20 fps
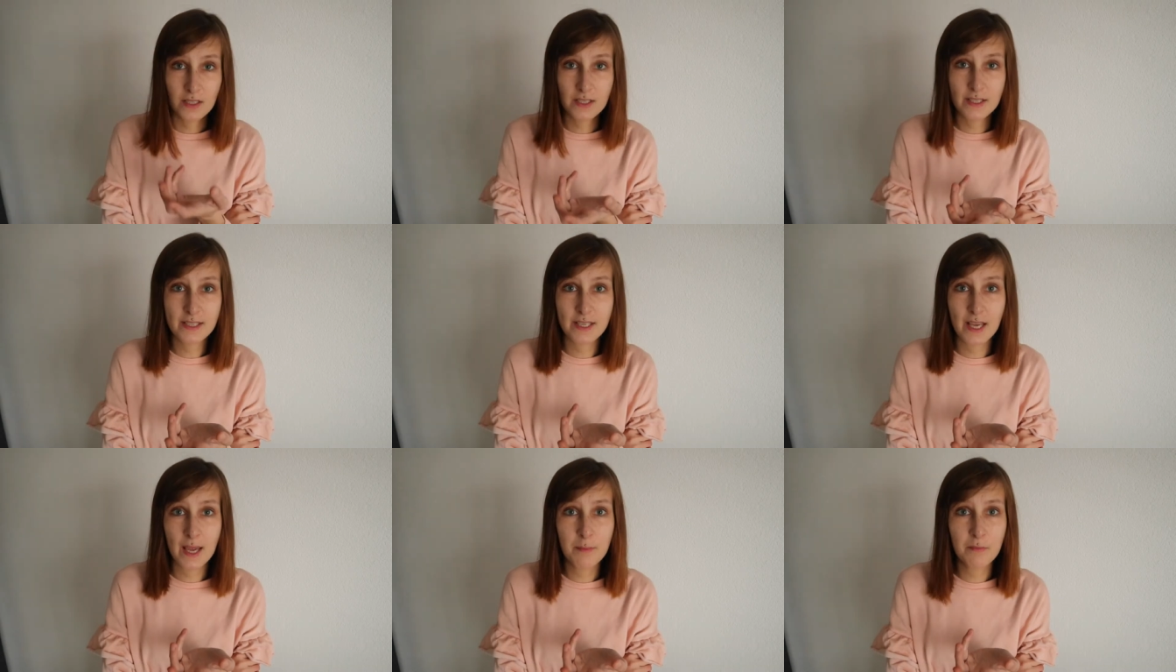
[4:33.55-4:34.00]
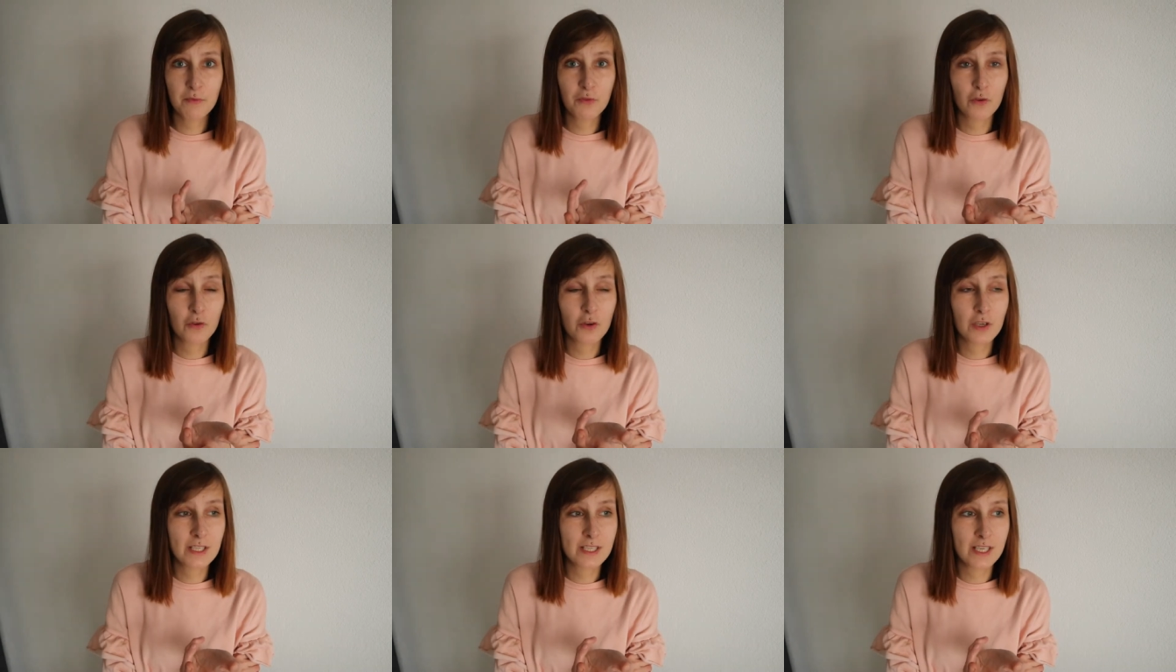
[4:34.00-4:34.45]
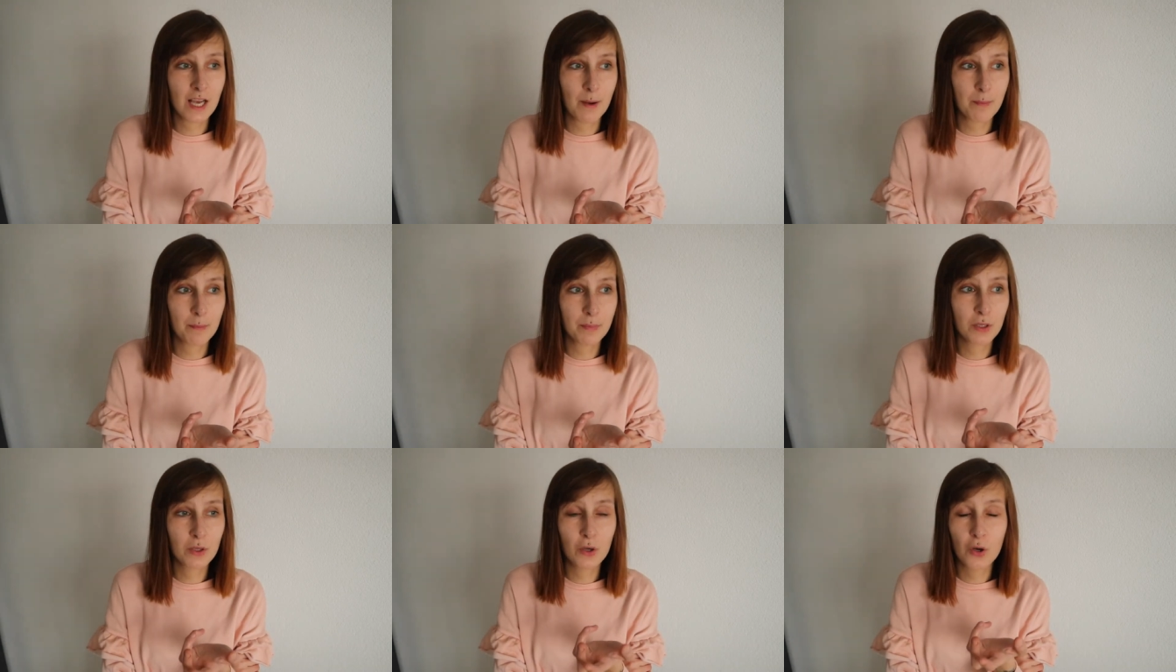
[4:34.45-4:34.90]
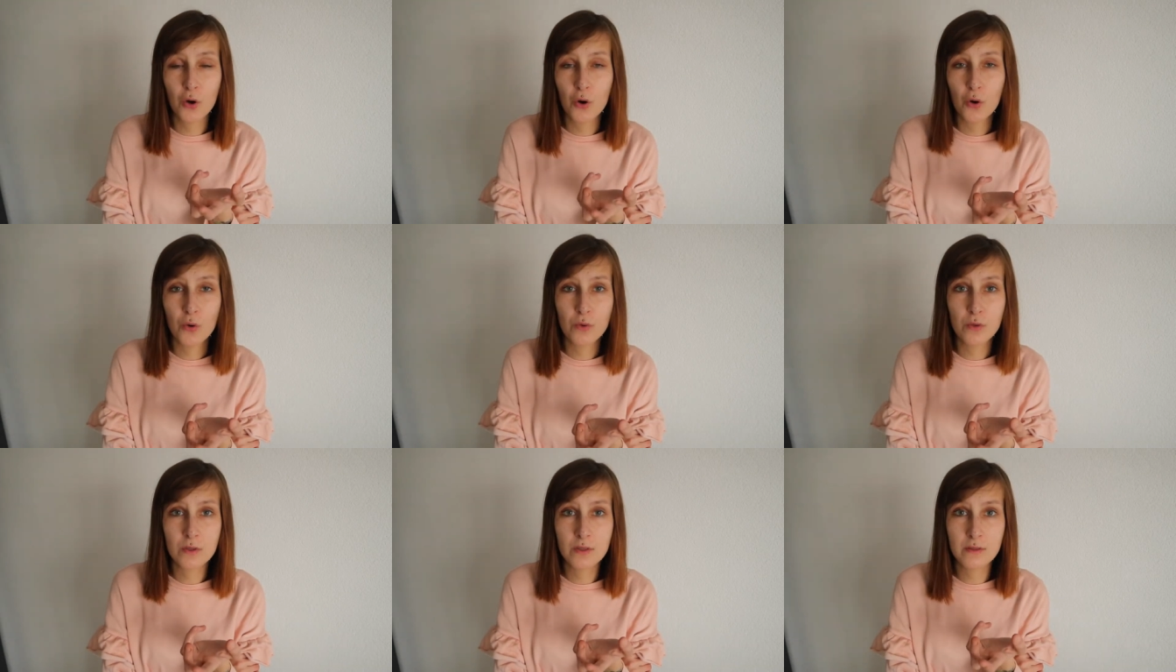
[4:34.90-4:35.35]
The same for example
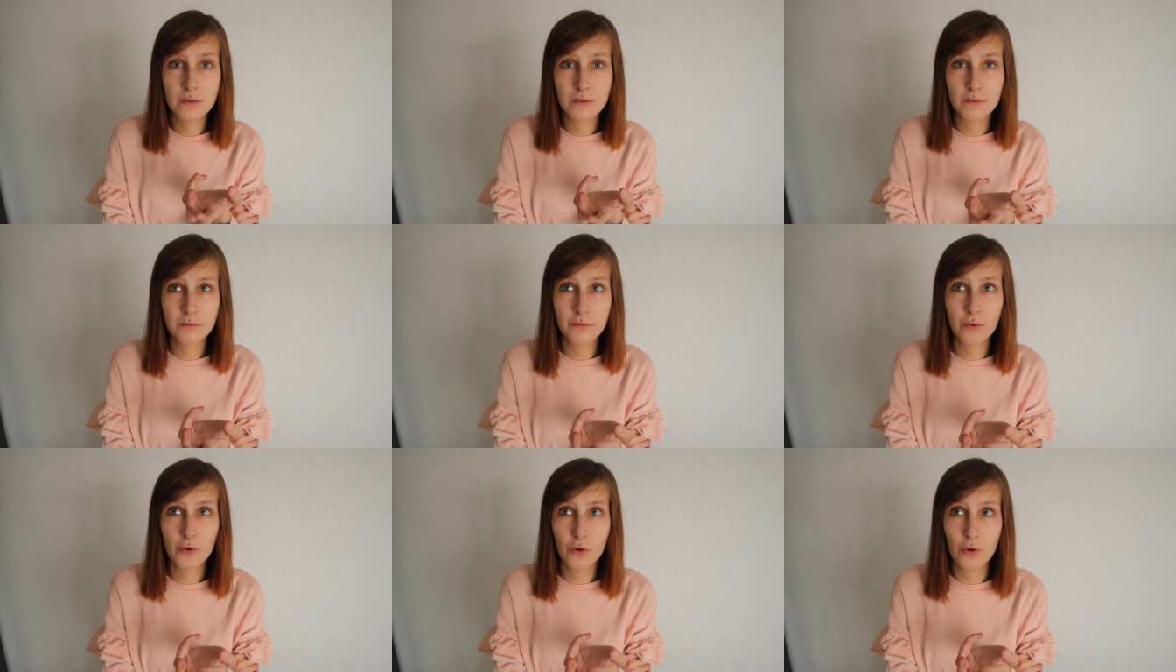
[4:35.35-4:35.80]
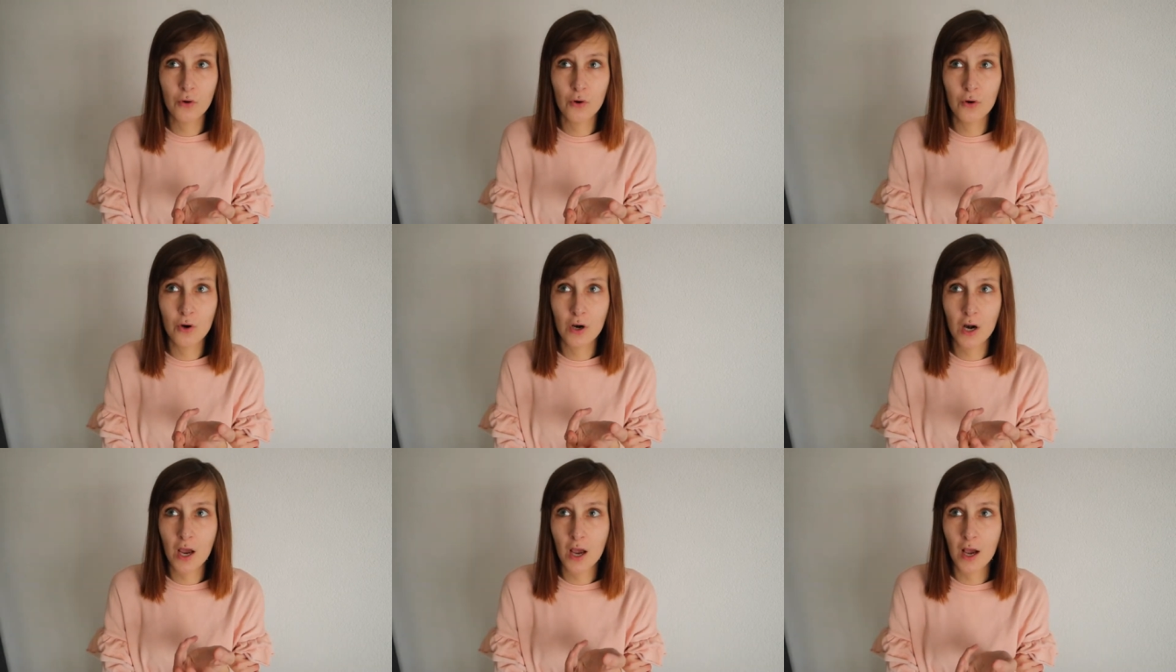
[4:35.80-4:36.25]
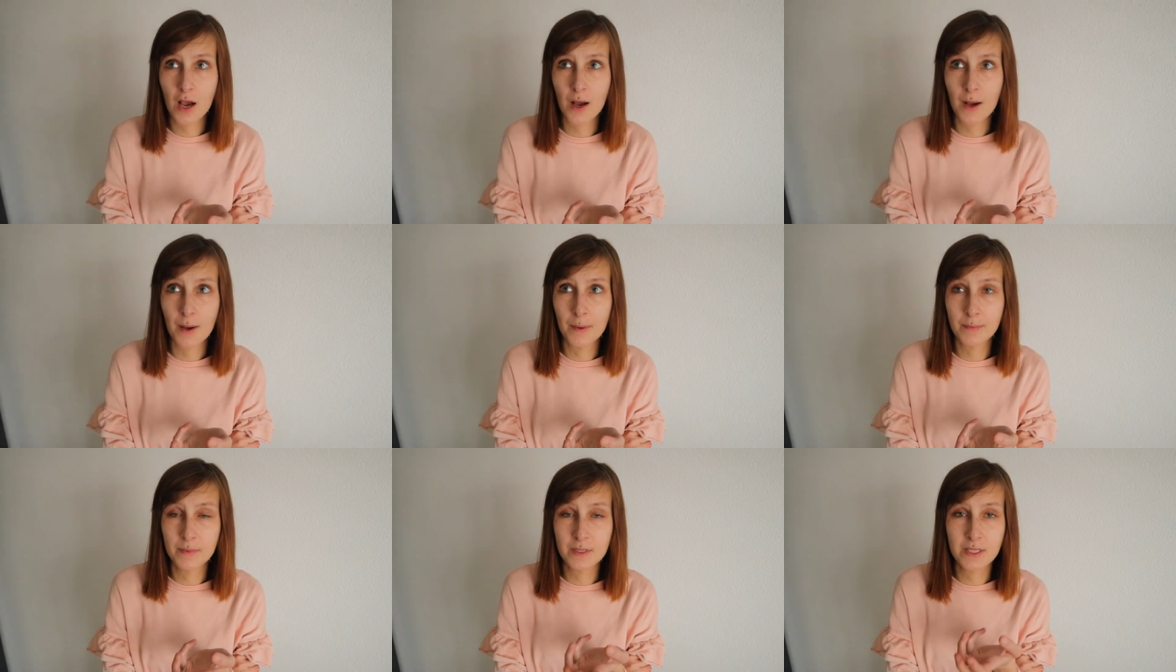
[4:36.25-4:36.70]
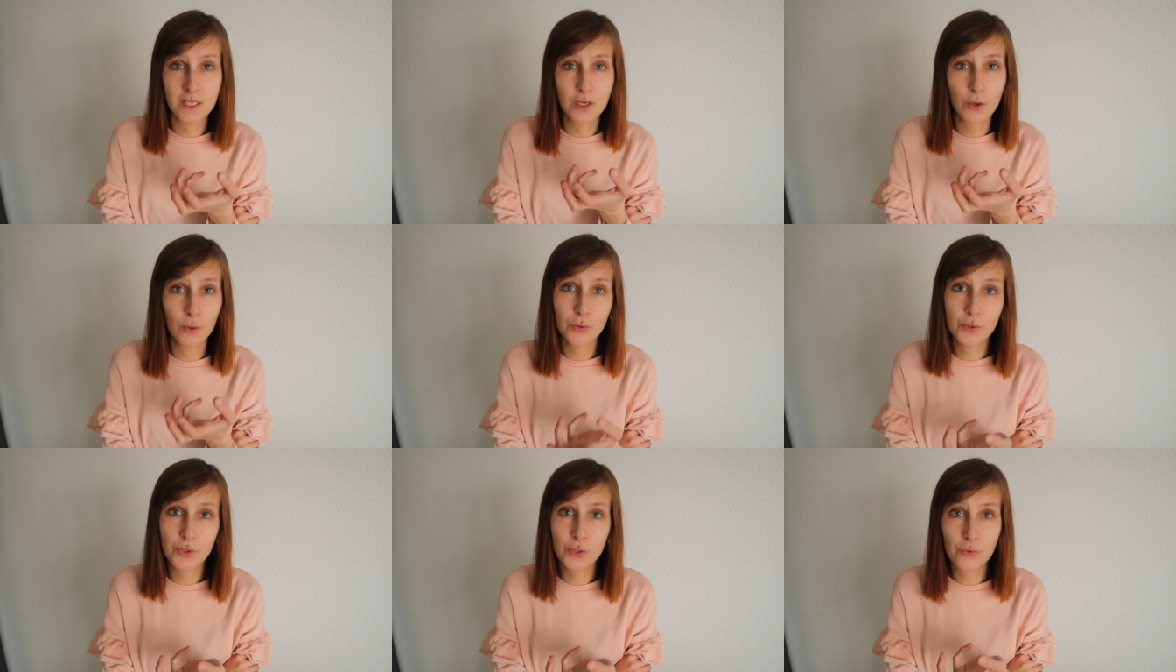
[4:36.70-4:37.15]
goes for um,
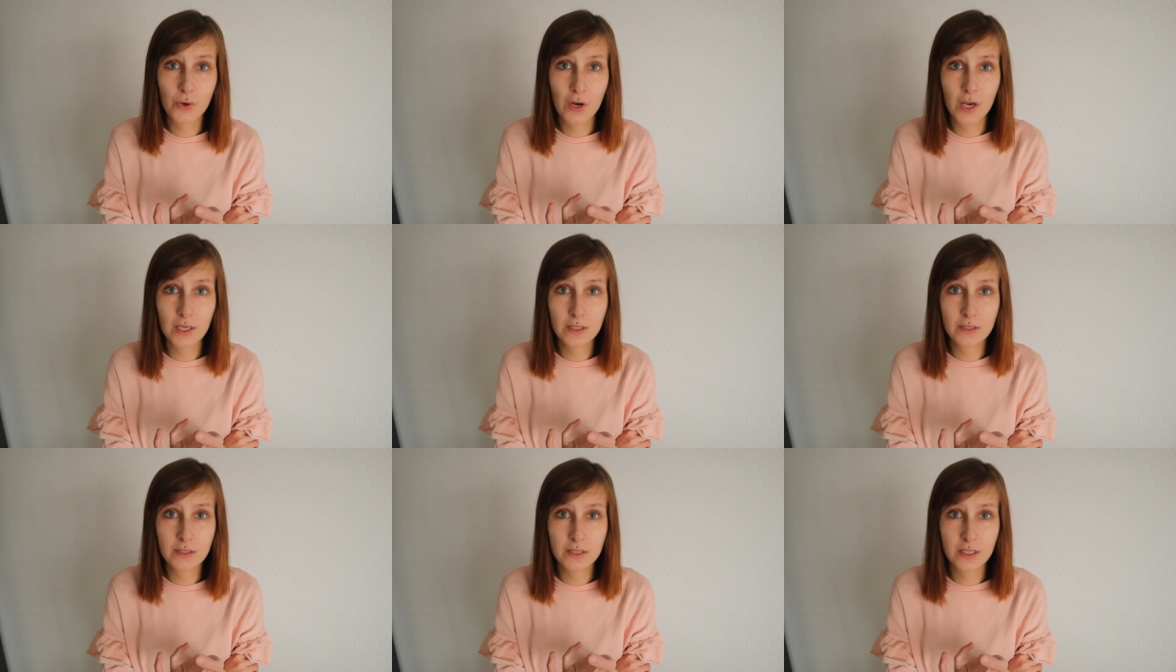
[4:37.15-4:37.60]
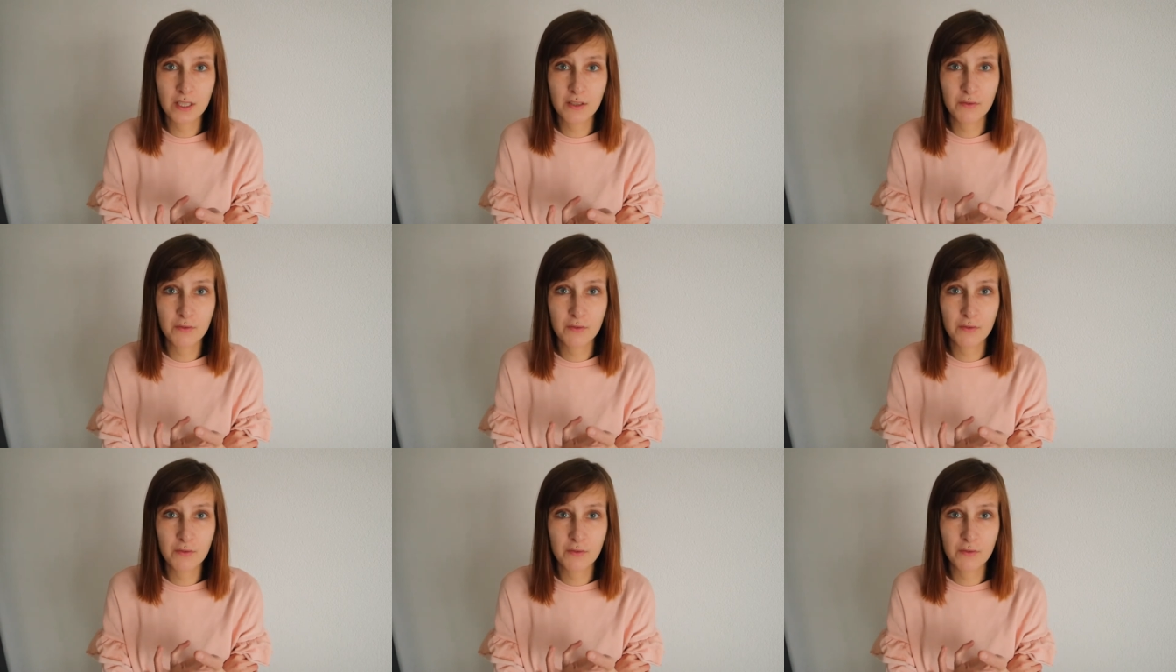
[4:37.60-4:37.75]
deodorant.